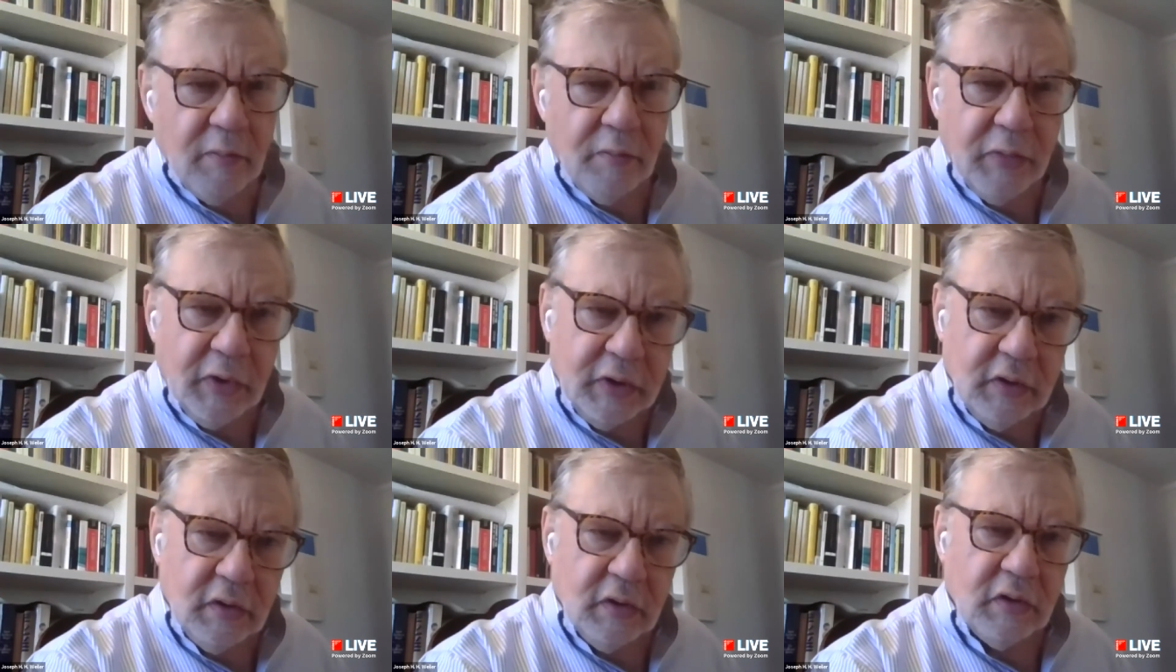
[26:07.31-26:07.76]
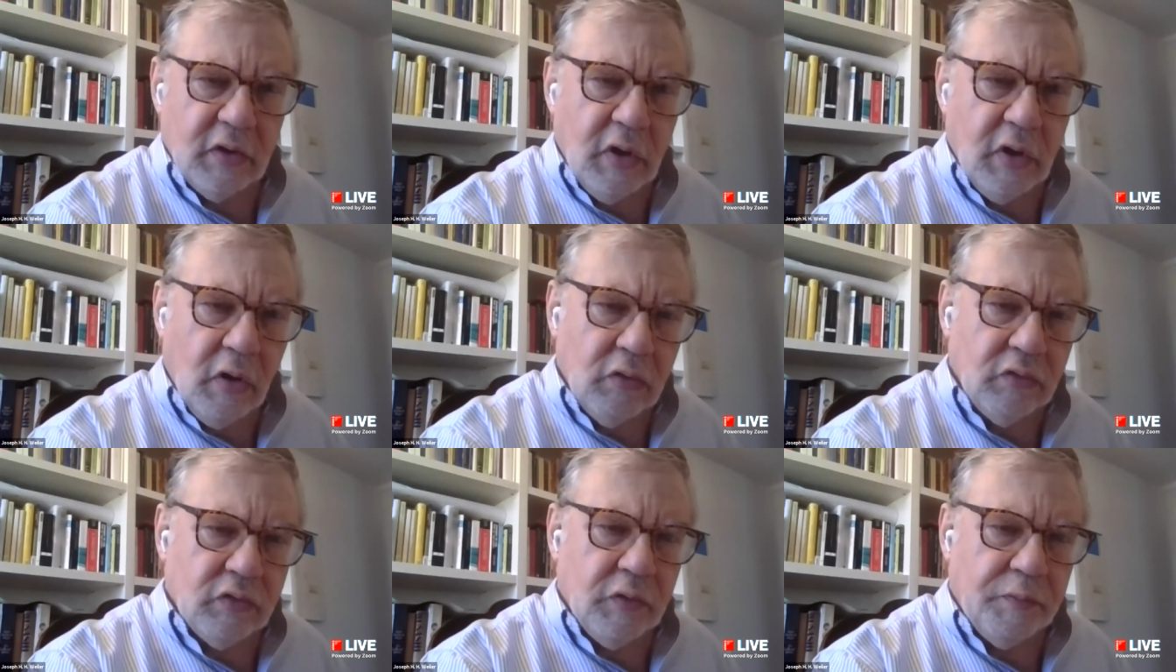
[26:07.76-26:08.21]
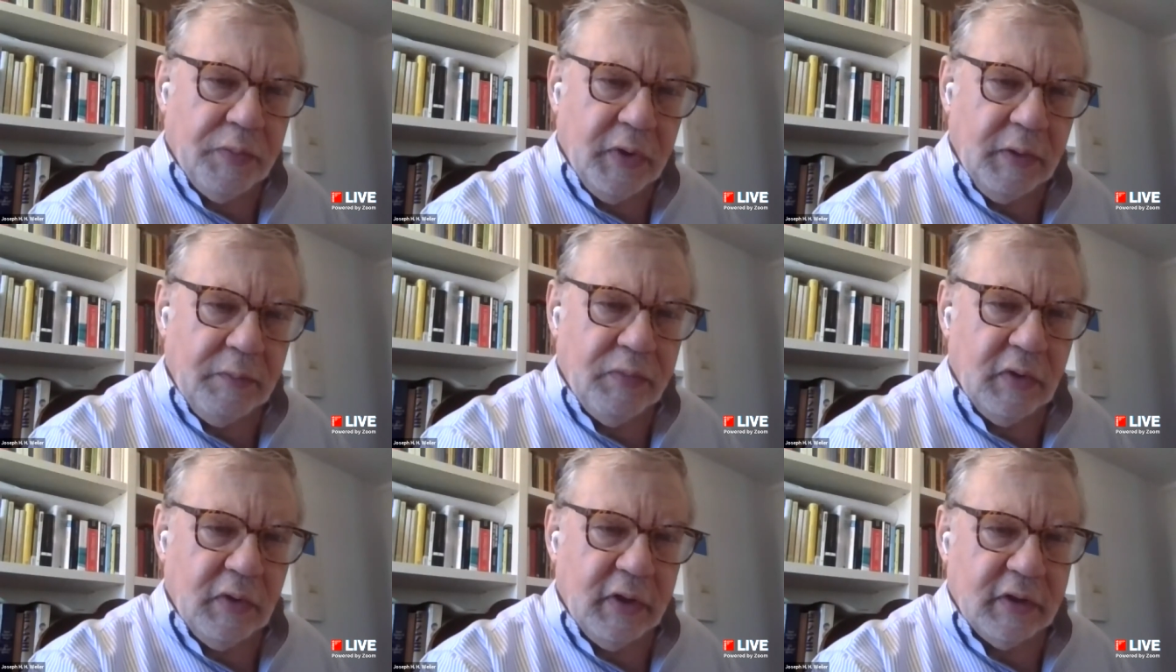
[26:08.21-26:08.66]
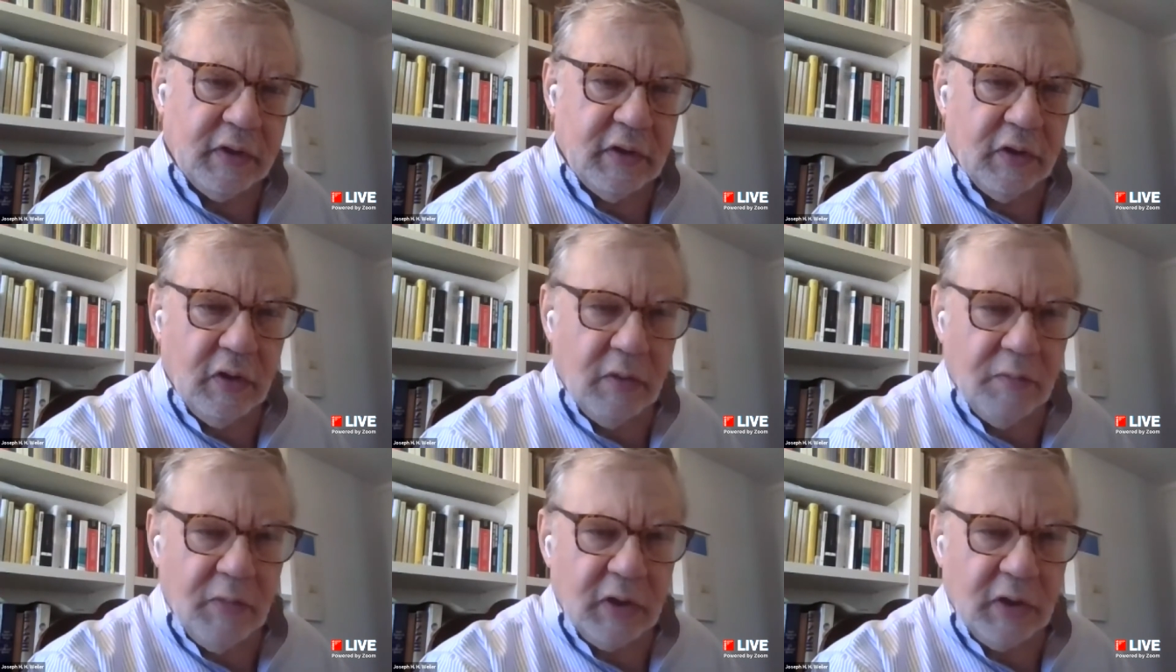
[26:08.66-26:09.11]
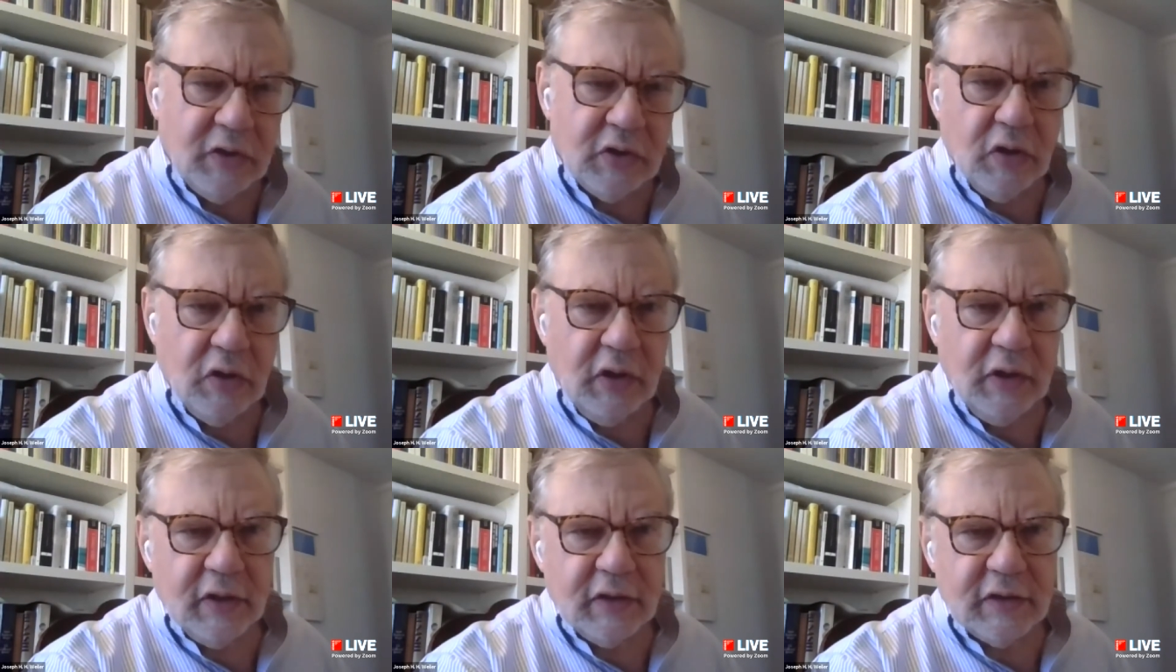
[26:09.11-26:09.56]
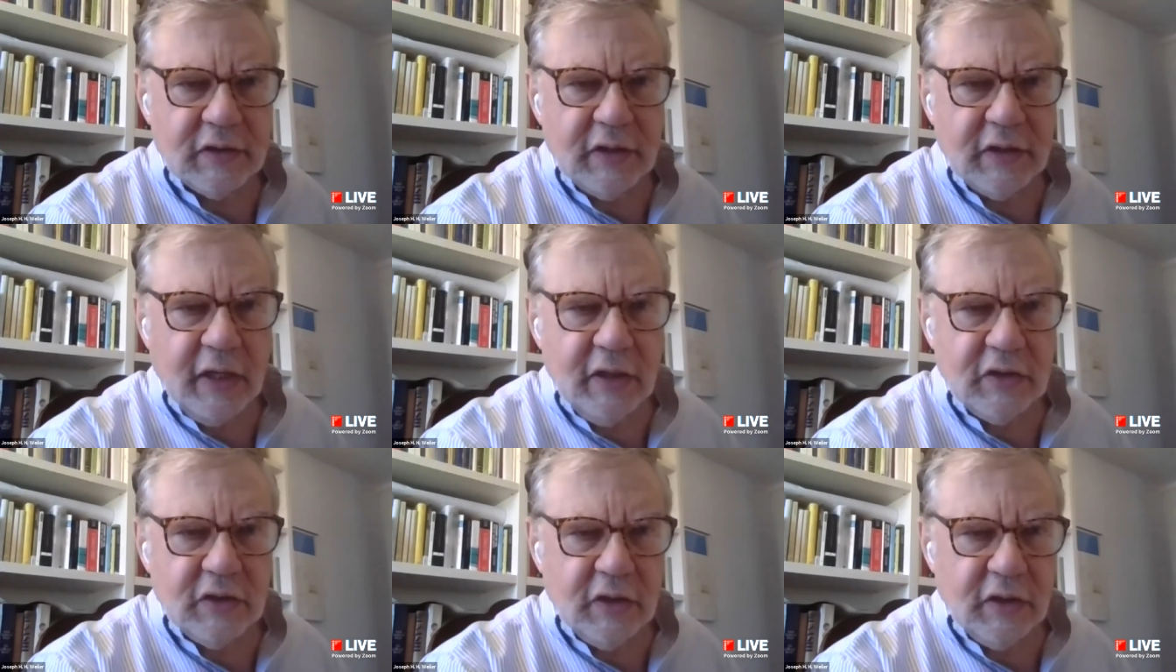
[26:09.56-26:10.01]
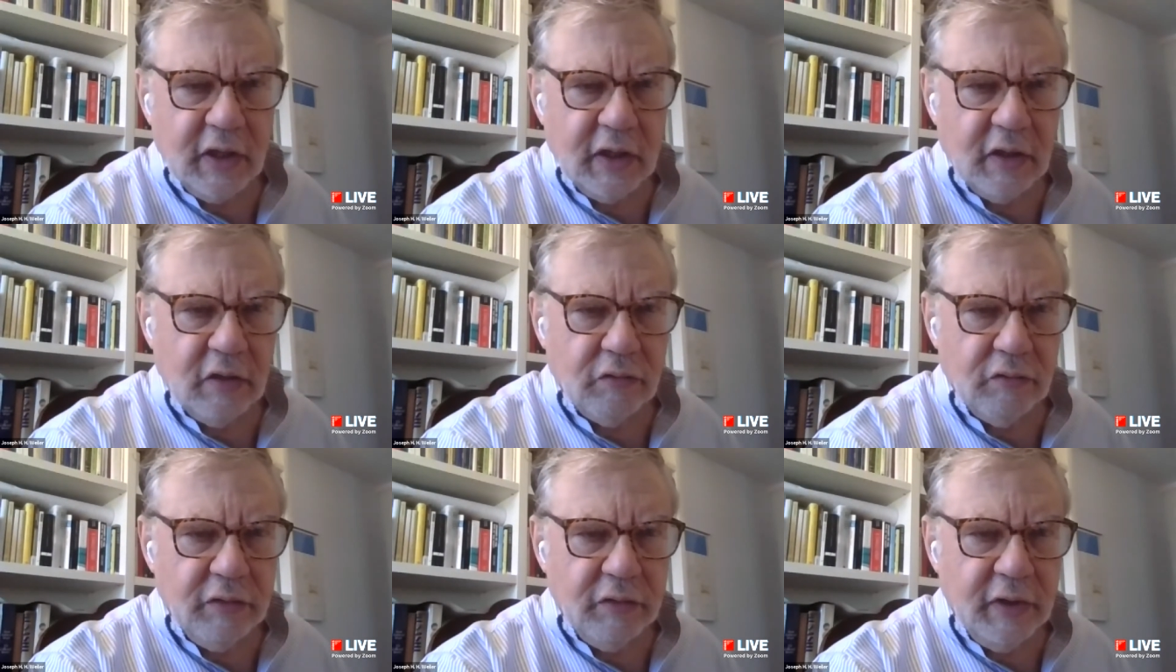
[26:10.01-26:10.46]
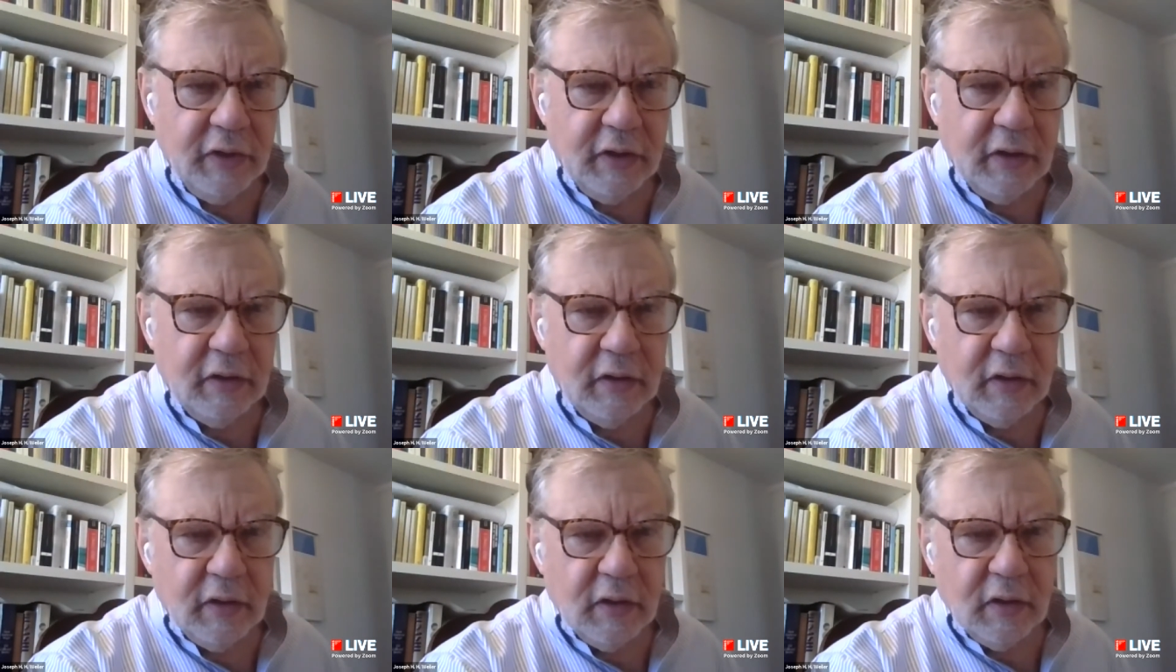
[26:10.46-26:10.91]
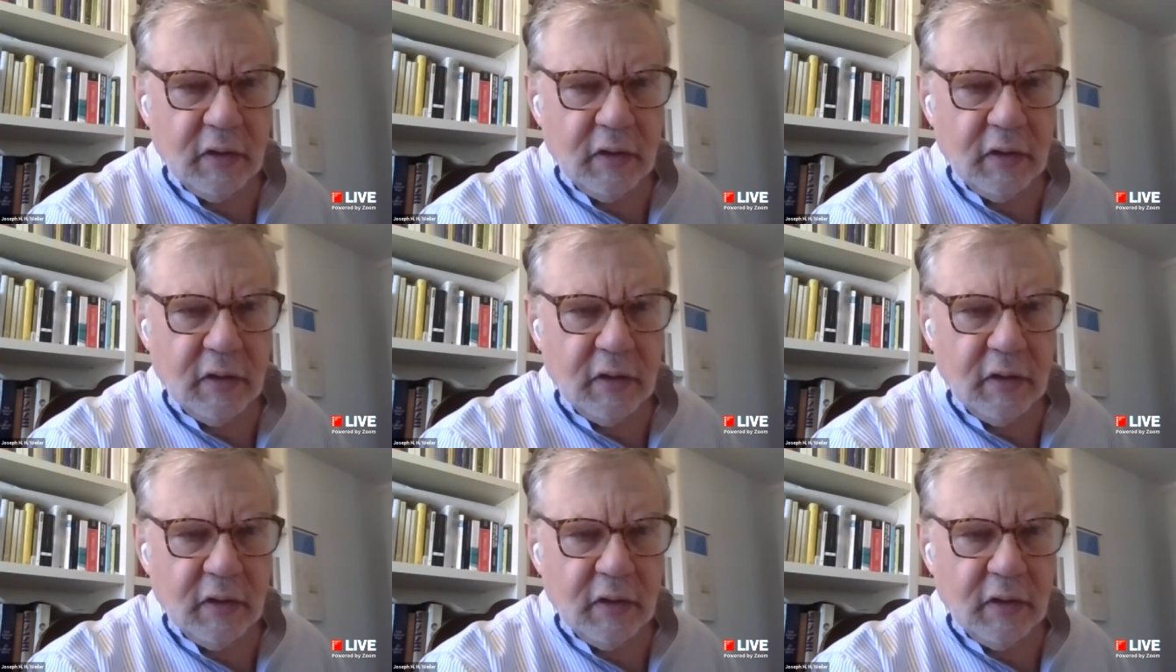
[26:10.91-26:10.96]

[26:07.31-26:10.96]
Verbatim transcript: But go to people at a much earlier stage in their career